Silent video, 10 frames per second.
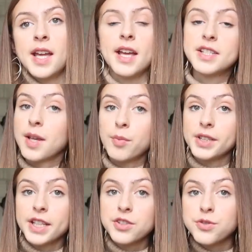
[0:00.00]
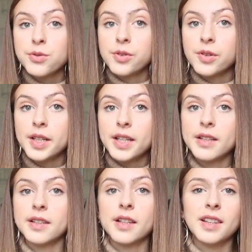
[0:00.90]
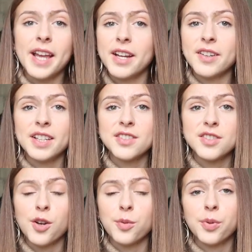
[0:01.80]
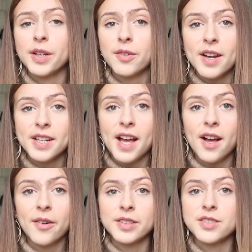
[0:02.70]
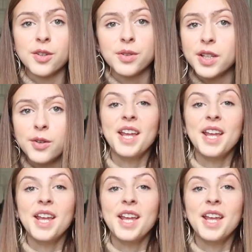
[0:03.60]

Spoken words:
If someone likes jewelry, layering is so pretty right now and so cute.